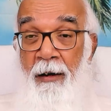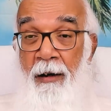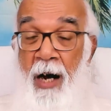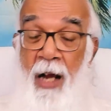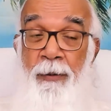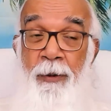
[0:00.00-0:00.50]

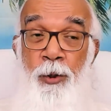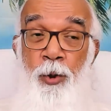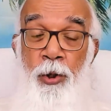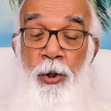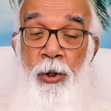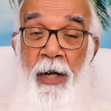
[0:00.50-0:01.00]
I will
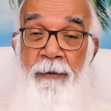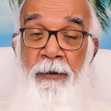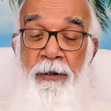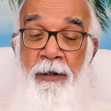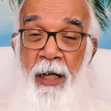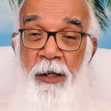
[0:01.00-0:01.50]
do
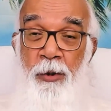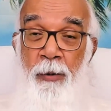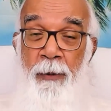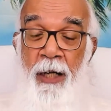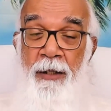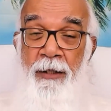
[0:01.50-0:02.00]
everything to
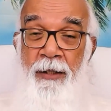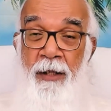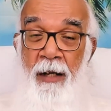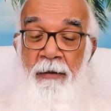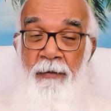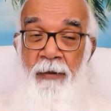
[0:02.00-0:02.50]
my
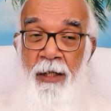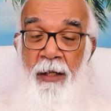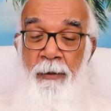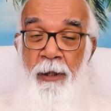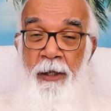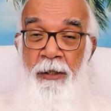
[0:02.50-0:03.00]
son,
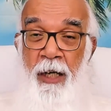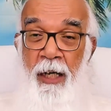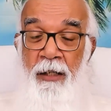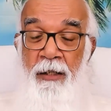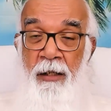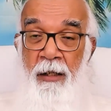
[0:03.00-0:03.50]
whatever it
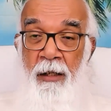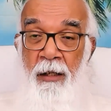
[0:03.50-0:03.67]
takes.